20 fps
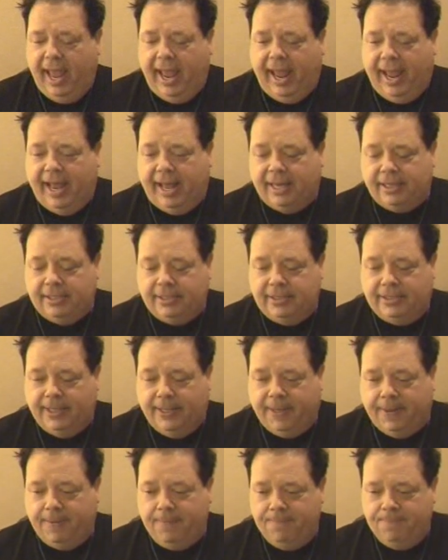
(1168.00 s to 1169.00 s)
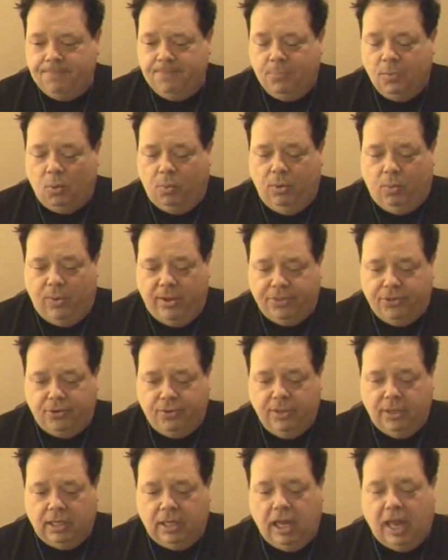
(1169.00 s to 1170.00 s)
And we went
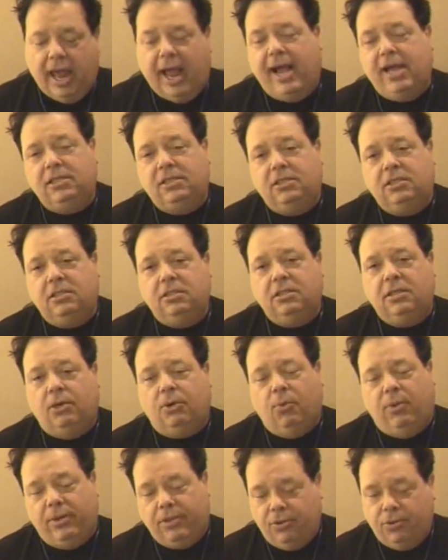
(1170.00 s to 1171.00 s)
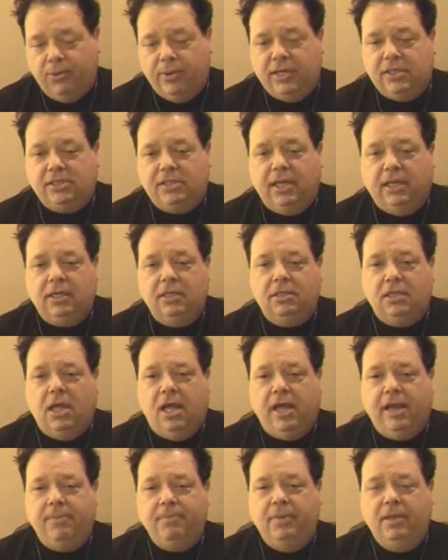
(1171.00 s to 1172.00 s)
through the class, and went through it a second
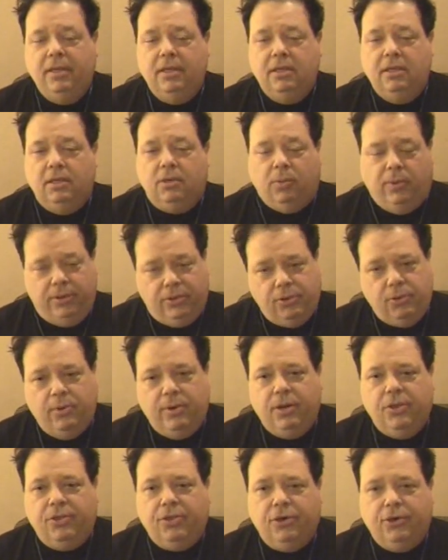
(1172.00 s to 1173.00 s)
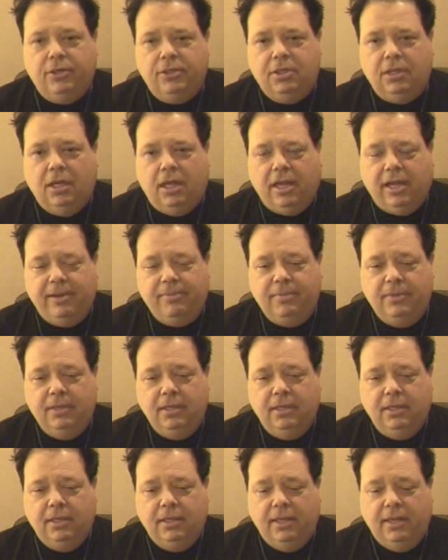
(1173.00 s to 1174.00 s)
time, went through it a third time.
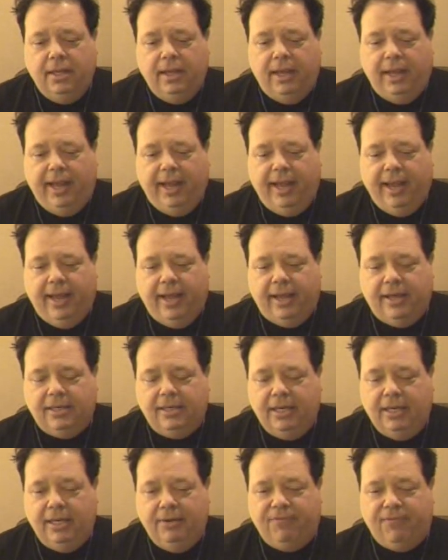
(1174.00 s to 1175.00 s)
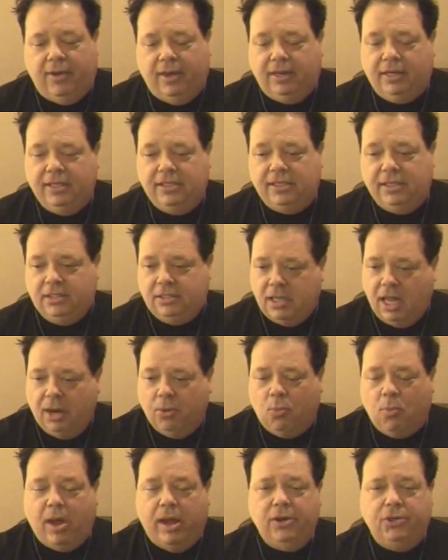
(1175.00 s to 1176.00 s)
And he finally said,
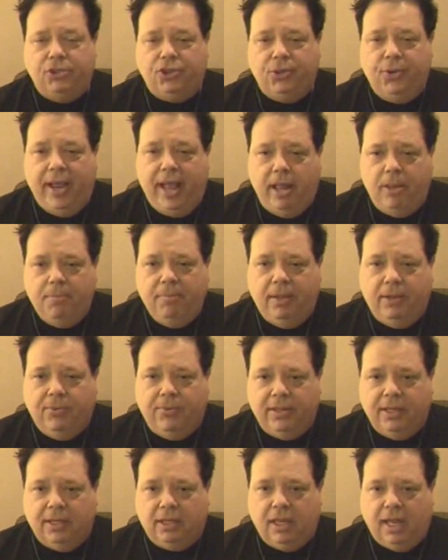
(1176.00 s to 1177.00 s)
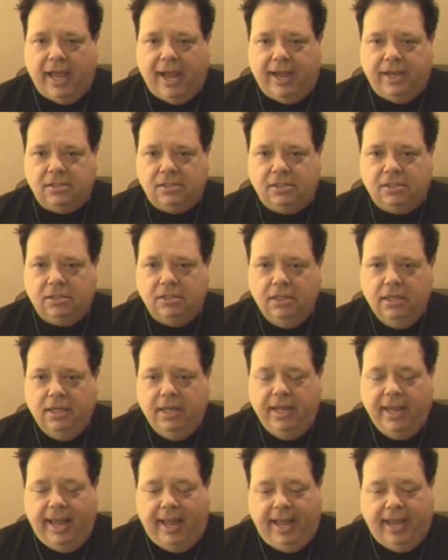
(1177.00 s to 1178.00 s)
"Don, why don't you help me with the class?"
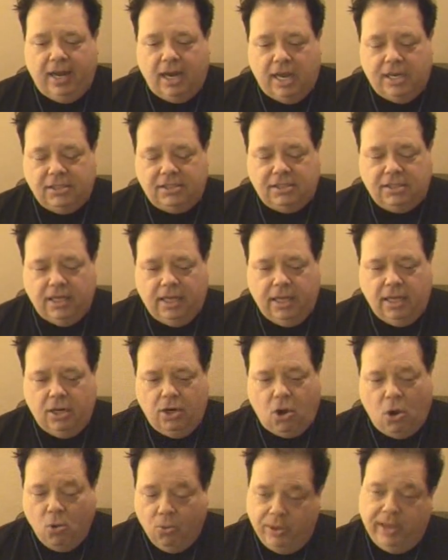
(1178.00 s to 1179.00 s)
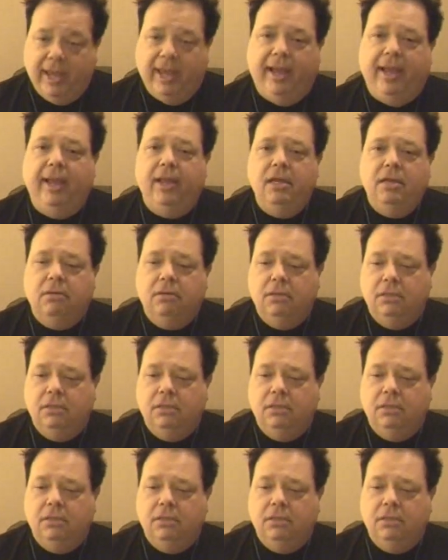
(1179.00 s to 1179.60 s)
And I said, "Okay."